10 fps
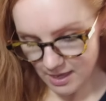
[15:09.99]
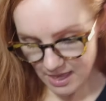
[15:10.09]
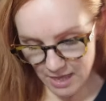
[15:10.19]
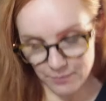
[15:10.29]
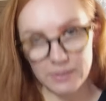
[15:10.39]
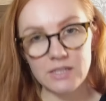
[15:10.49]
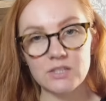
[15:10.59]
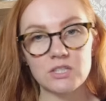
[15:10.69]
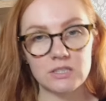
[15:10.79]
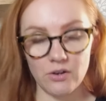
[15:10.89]
have
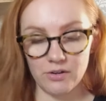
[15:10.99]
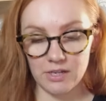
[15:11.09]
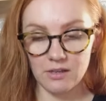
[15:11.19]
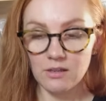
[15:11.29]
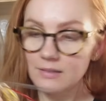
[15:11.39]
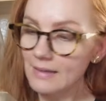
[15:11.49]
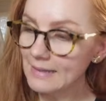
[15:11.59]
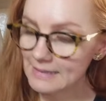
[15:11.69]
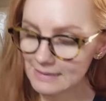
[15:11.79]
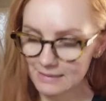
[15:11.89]
been starting on
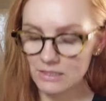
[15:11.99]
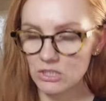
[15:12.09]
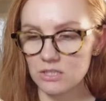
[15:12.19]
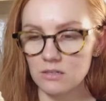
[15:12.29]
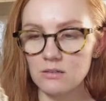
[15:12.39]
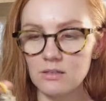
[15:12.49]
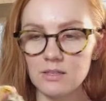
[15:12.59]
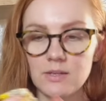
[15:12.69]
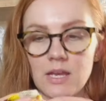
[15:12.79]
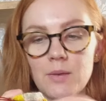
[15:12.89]
a little sock,
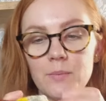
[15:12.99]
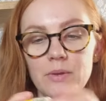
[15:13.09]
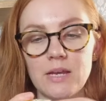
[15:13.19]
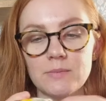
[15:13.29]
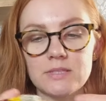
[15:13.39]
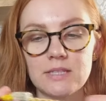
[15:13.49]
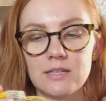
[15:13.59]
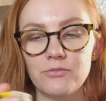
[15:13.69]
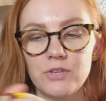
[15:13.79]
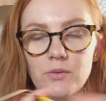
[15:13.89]
but I'm
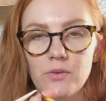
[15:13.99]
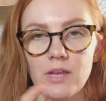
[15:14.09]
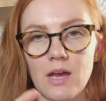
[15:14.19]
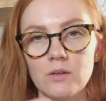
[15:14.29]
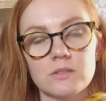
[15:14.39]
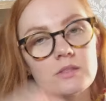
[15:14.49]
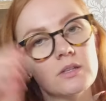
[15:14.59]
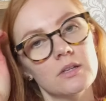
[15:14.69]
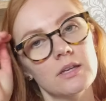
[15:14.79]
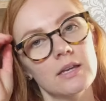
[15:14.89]
still figuring out
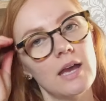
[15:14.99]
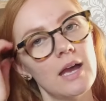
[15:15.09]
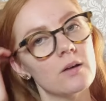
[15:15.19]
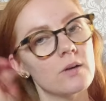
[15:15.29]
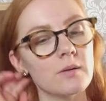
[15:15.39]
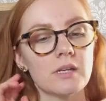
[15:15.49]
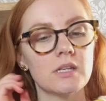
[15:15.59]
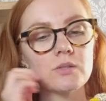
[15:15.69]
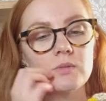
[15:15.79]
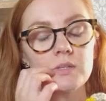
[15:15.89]
how I'm
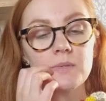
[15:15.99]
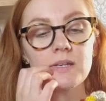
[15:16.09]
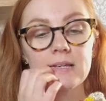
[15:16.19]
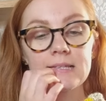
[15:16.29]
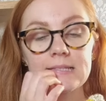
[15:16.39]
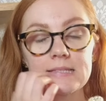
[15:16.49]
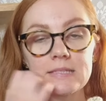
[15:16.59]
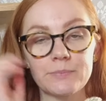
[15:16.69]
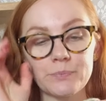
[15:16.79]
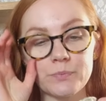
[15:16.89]
gonna do it, because